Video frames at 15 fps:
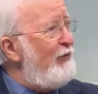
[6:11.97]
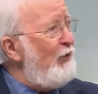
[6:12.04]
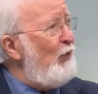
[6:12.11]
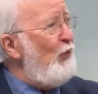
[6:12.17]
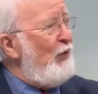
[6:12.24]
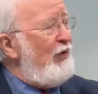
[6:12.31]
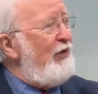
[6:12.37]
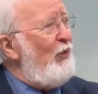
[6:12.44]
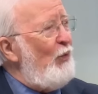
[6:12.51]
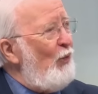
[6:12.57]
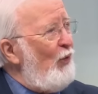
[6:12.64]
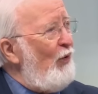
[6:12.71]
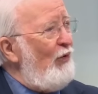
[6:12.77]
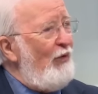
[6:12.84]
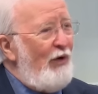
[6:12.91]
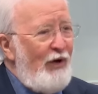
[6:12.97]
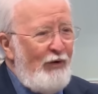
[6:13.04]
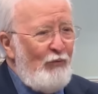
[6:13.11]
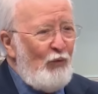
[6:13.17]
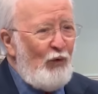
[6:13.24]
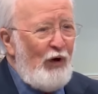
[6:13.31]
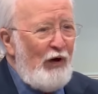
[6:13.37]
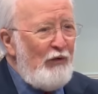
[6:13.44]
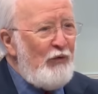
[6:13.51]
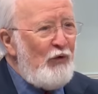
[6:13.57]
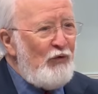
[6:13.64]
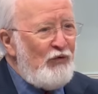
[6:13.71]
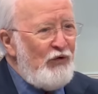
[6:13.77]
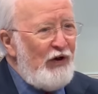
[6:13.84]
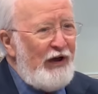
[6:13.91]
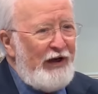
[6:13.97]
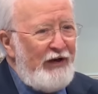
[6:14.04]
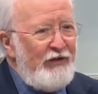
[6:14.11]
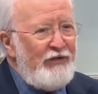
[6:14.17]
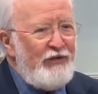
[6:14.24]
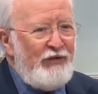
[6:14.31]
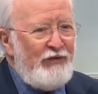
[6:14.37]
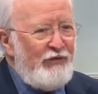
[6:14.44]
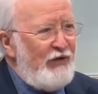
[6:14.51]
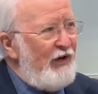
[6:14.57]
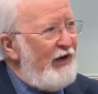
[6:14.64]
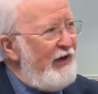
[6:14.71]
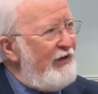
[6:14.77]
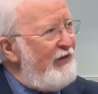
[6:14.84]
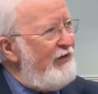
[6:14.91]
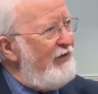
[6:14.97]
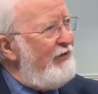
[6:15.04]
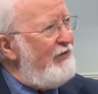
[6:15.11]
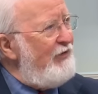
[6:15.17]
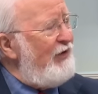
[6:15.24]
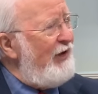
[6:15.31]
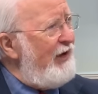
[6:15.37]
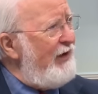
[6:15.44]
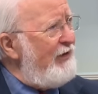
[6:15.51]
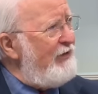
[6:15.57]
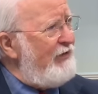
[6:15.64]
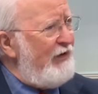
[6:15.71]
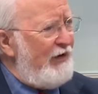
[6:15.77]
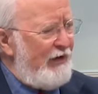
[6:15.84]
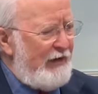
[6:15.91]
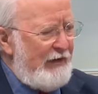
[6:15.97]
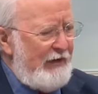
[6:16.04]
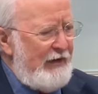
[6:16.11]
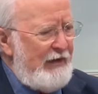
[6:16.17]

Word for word: through it, were uh, were other giants, giant giant uh,